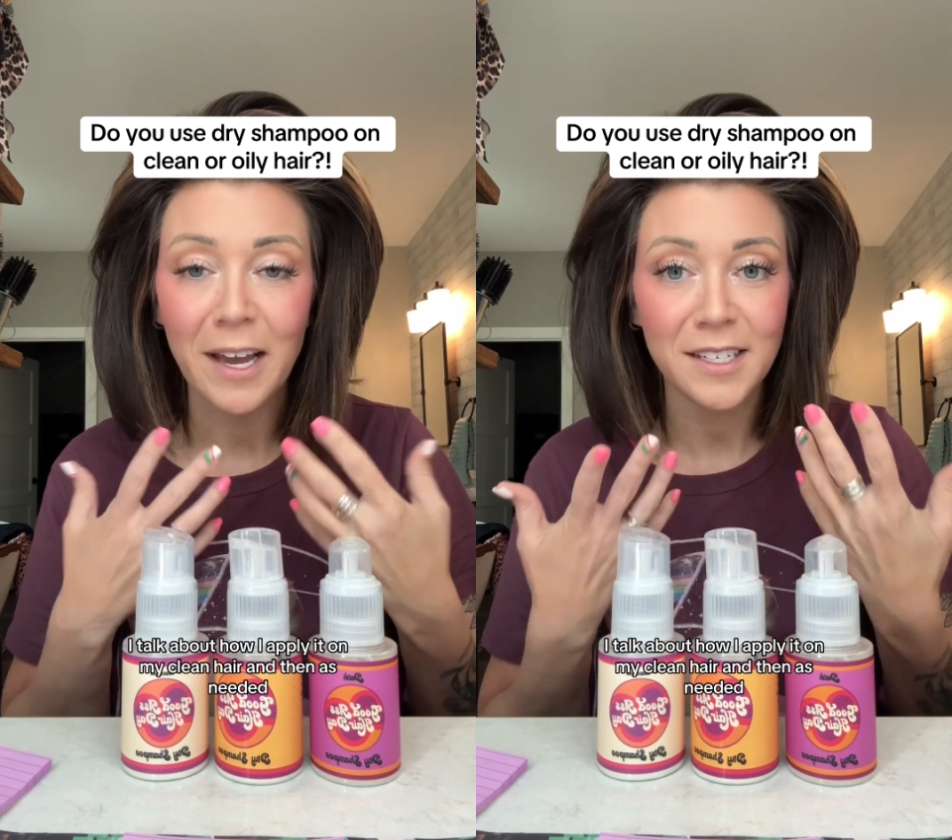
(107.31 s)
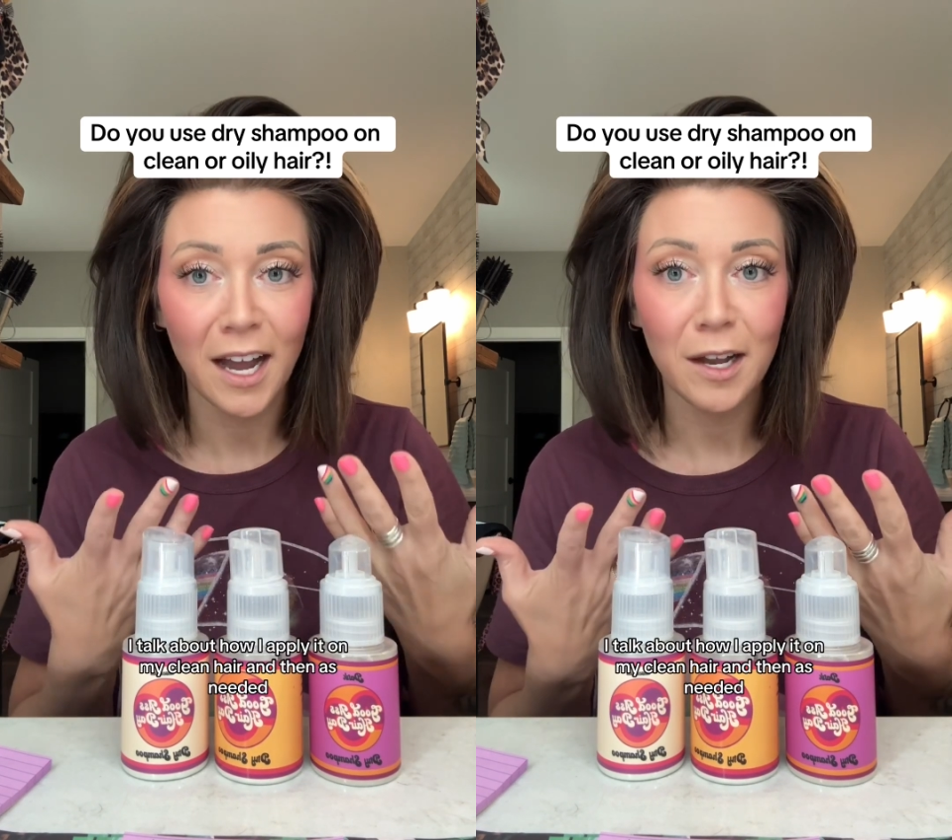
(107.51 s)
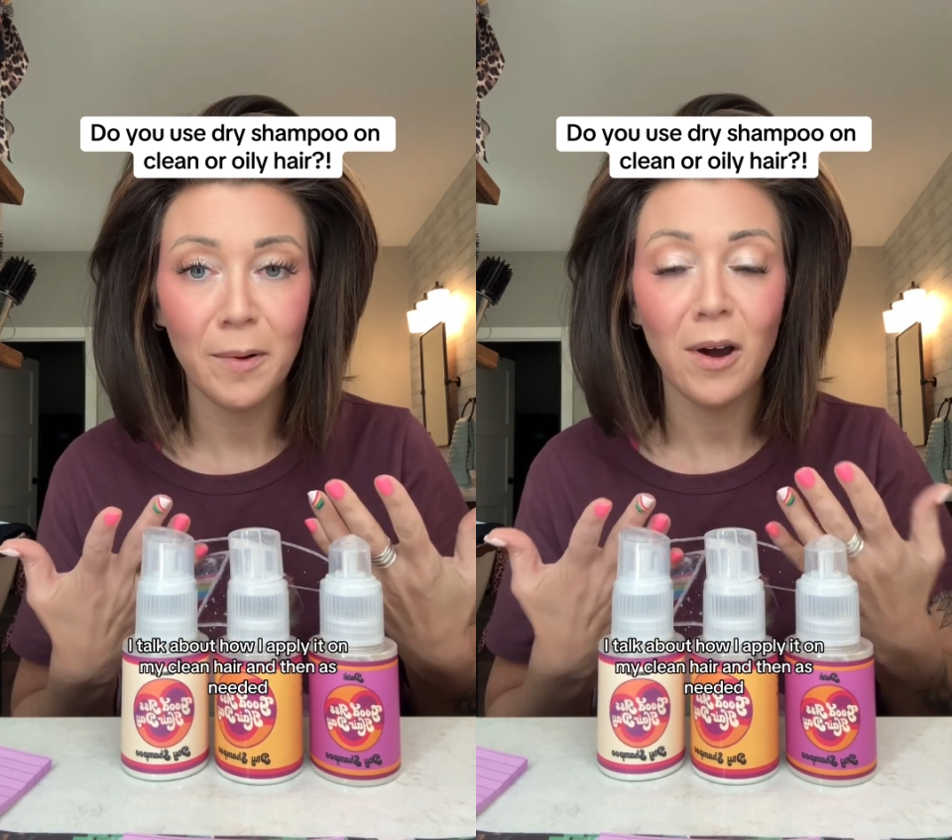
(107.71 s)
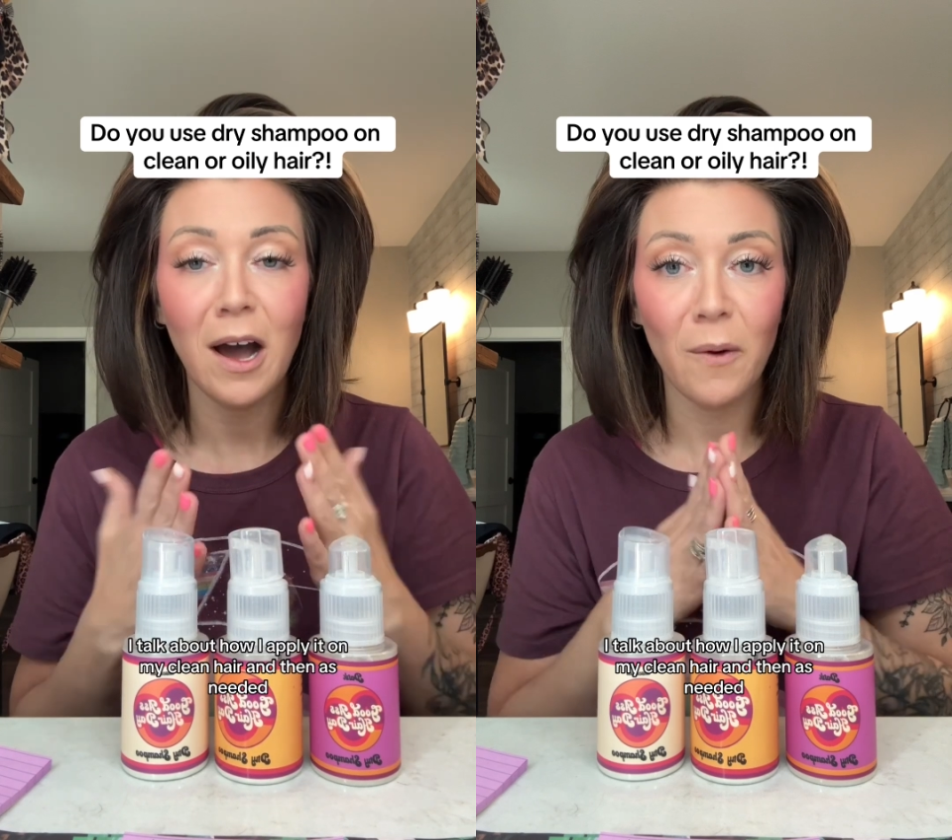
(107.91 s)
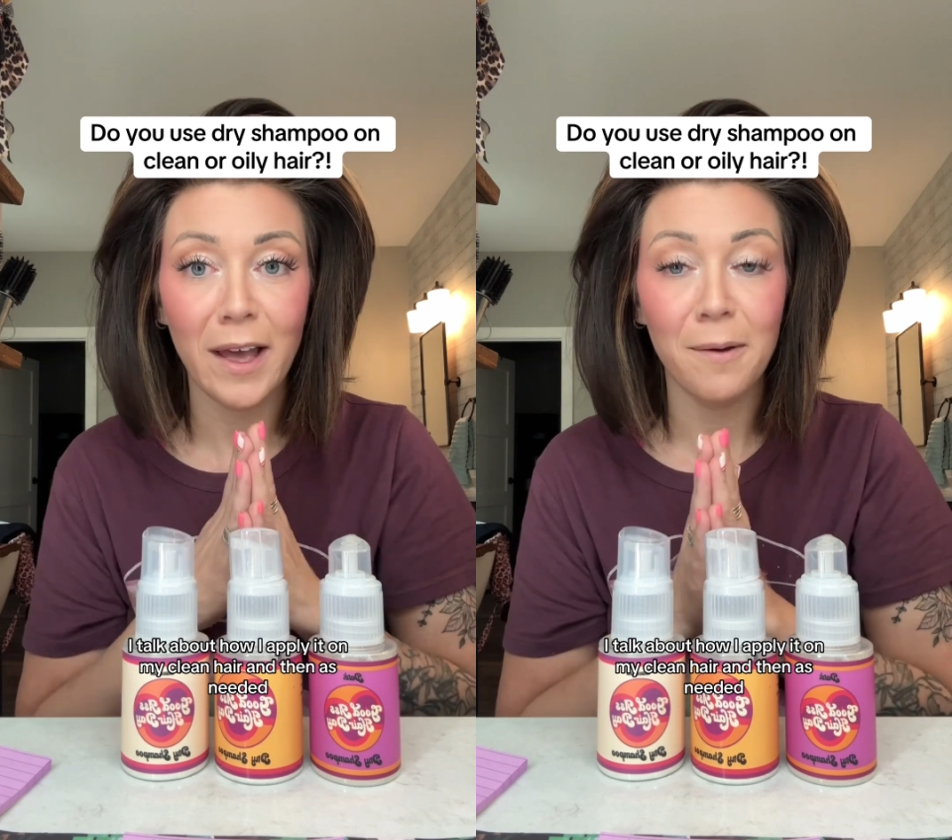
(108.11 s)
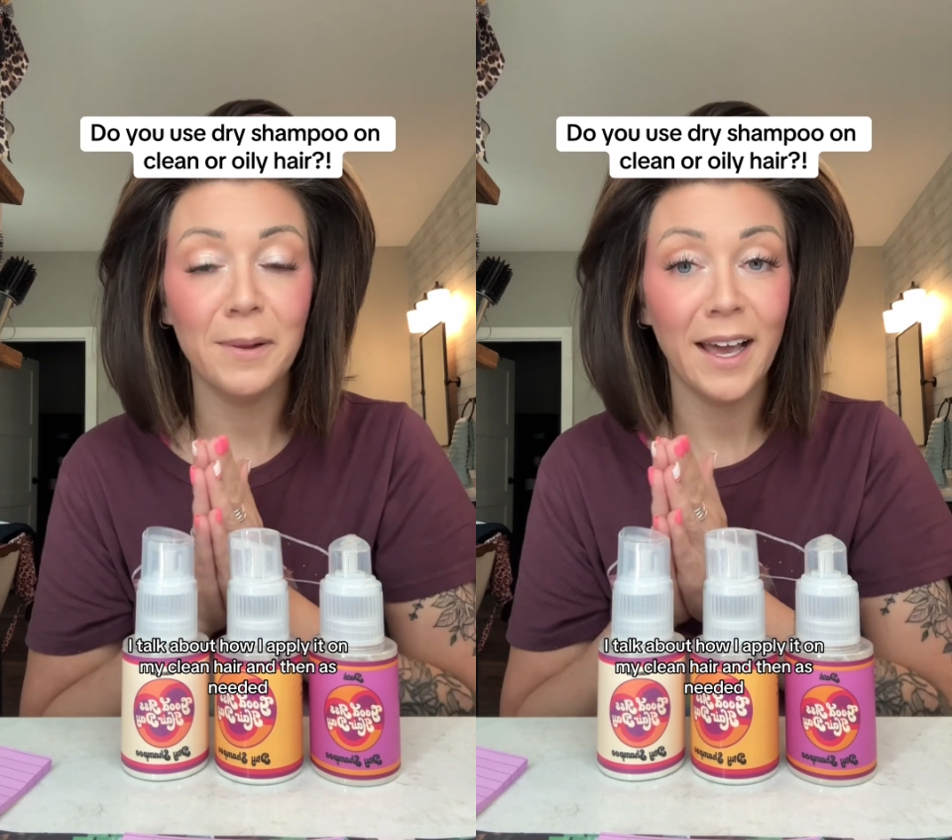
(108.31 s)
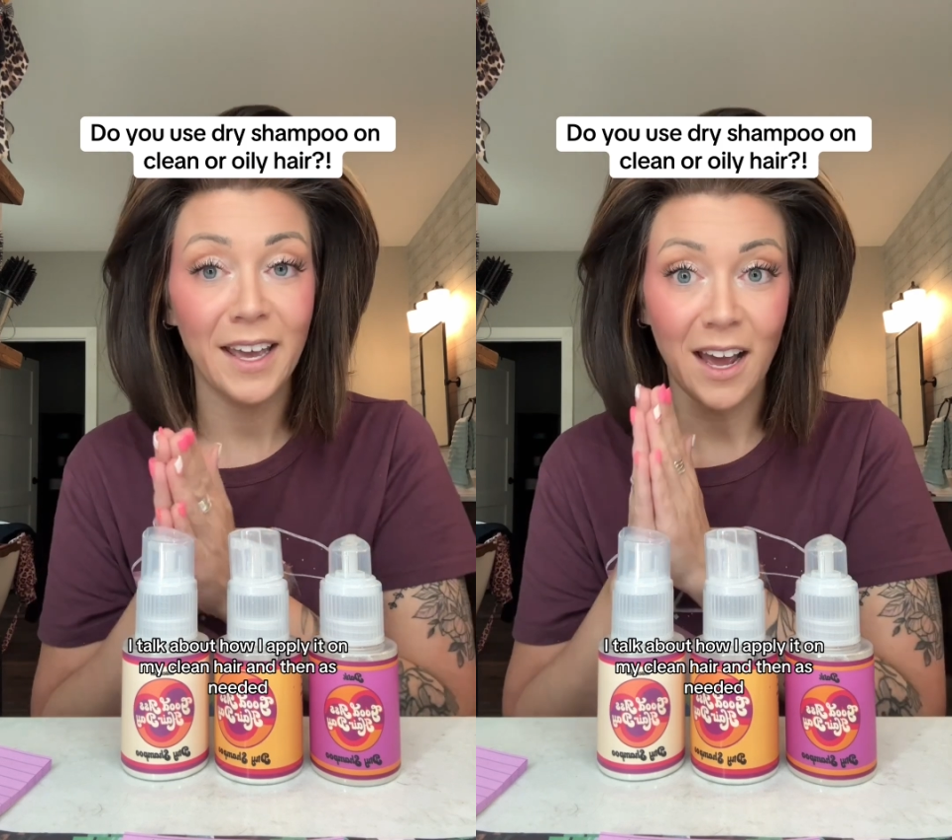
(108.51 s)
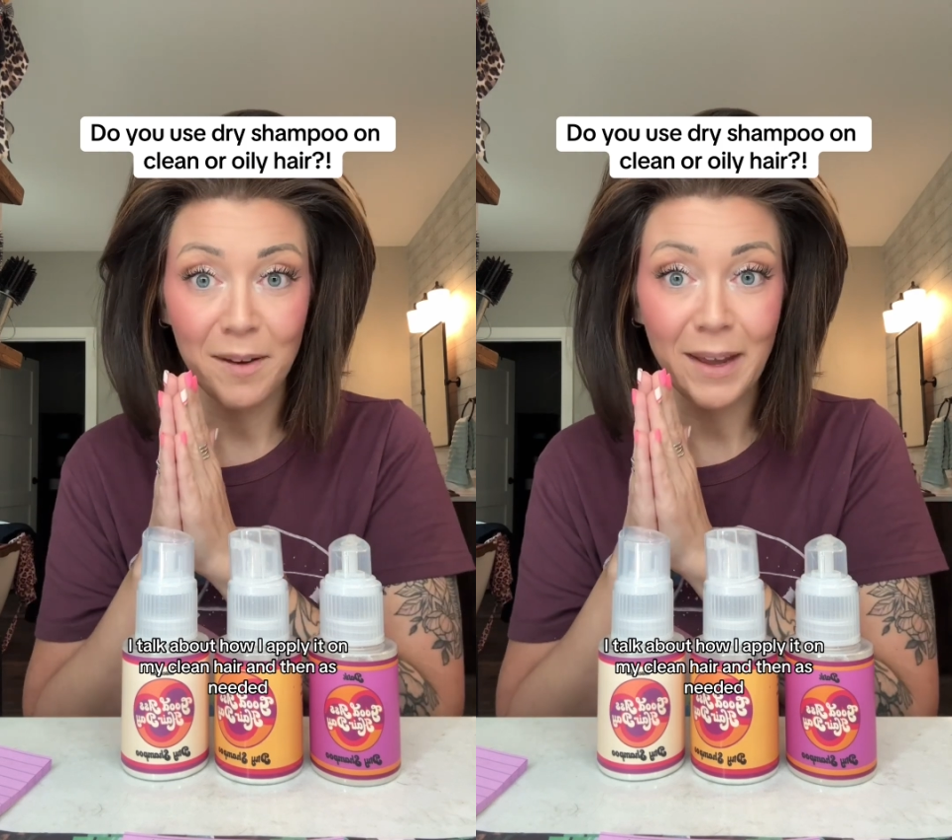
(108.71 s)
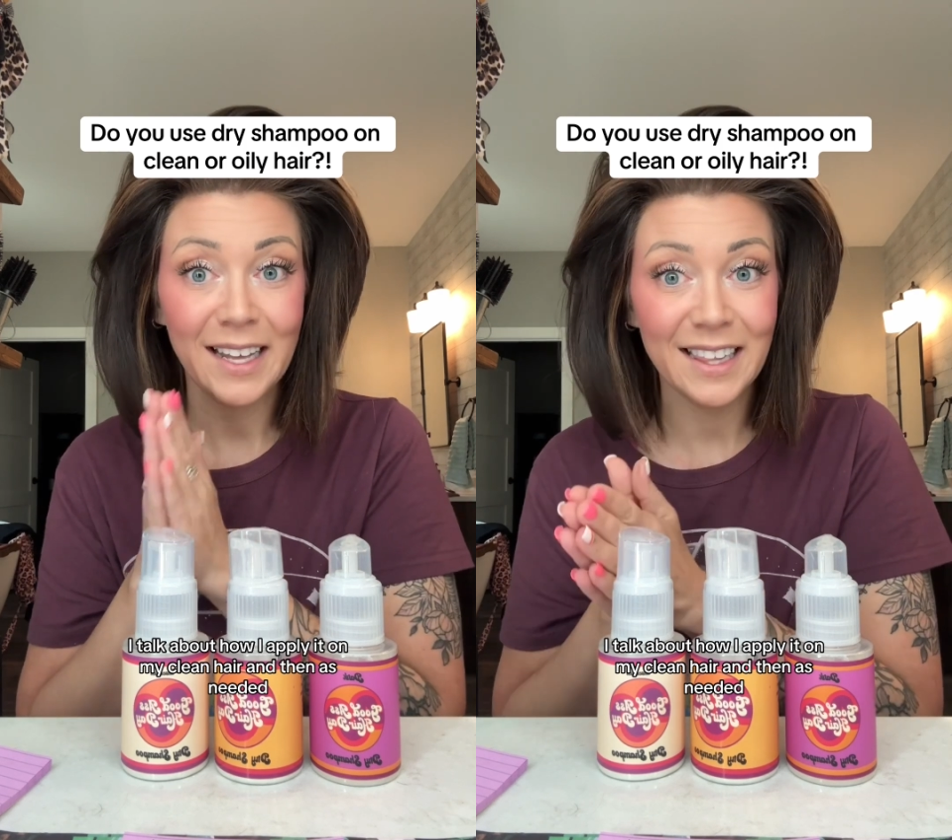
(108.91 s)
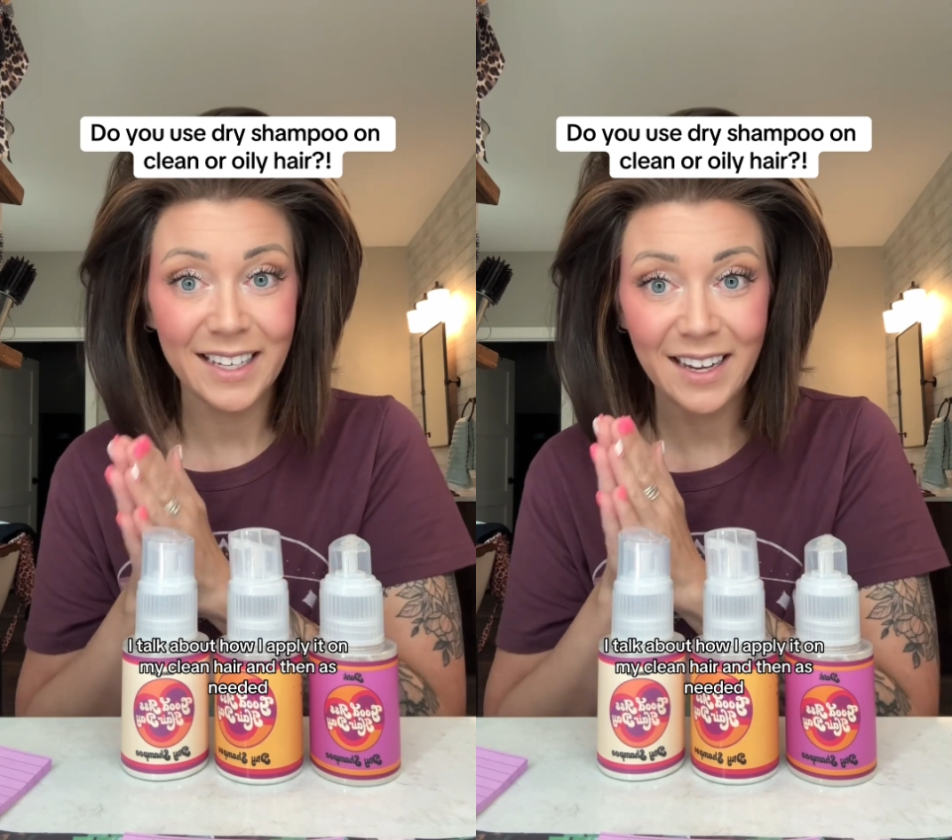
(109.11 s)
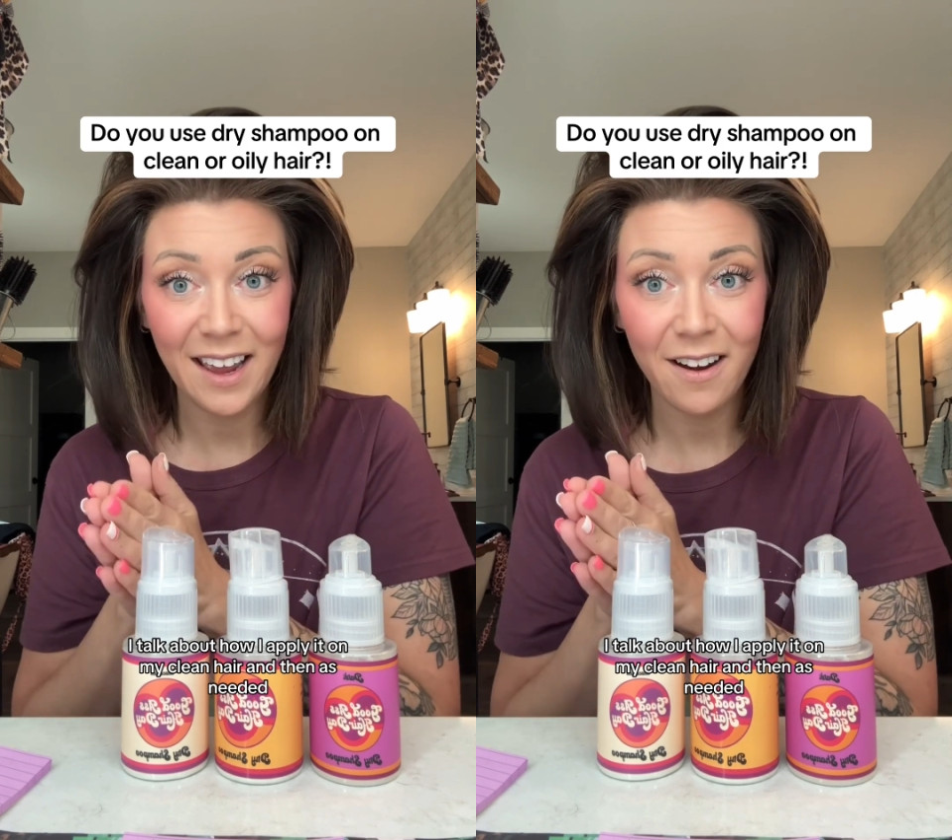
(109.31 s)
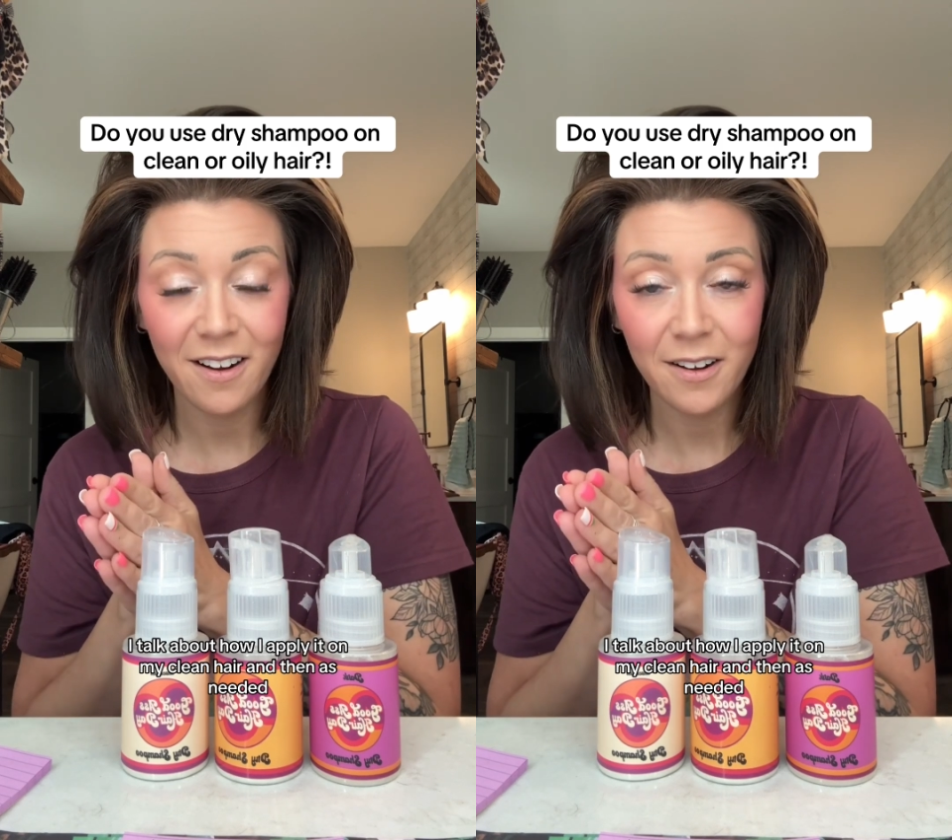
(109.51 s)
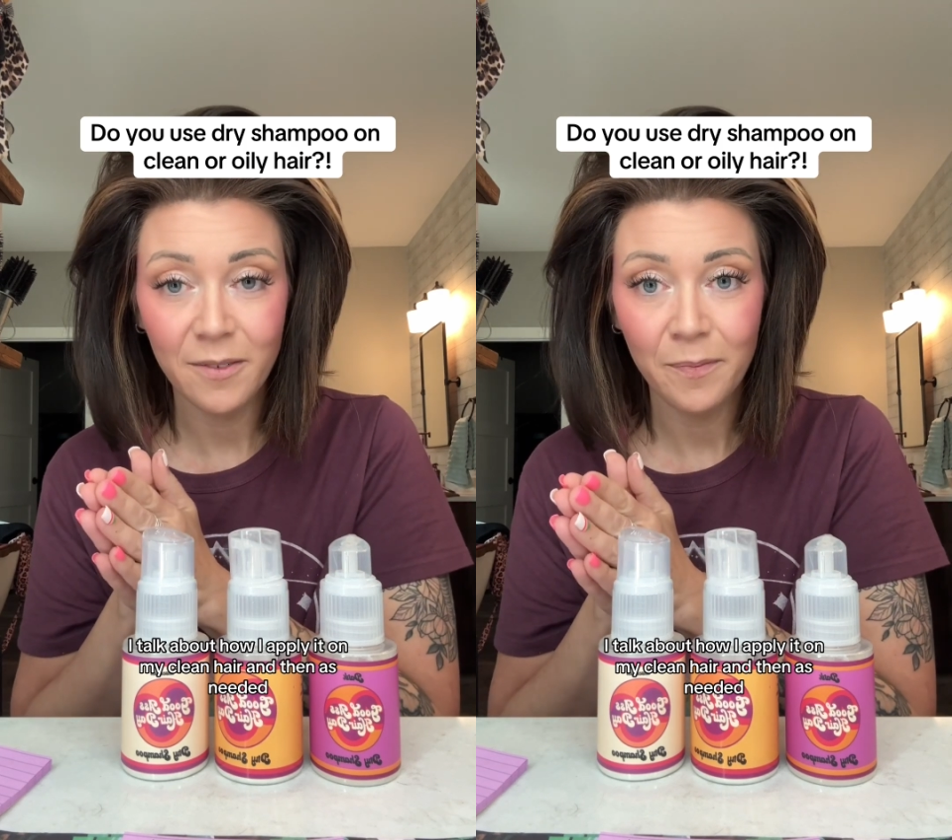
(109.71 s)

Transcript: I talk about how I apply it on my clean hair